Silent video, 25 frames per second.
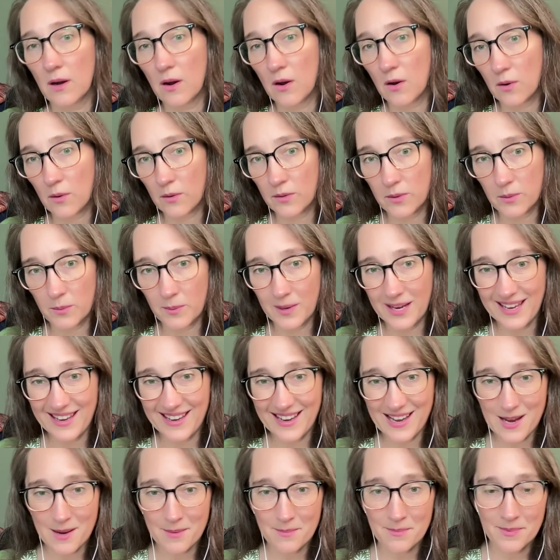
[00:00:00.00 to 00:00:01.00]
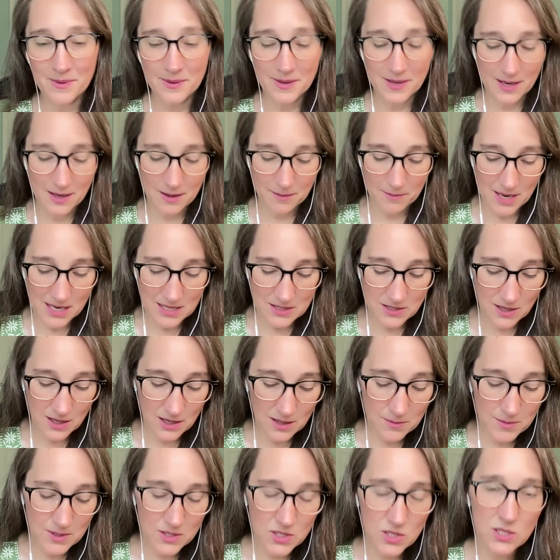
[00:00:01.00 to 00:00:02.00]
all the way up. Um, I saw
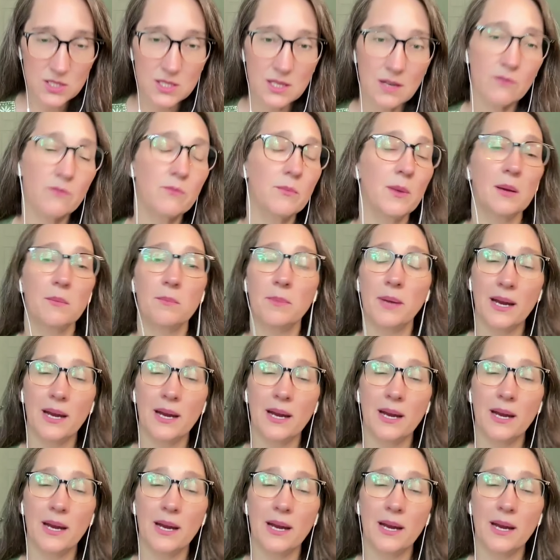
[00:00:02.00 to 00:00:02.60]
images of my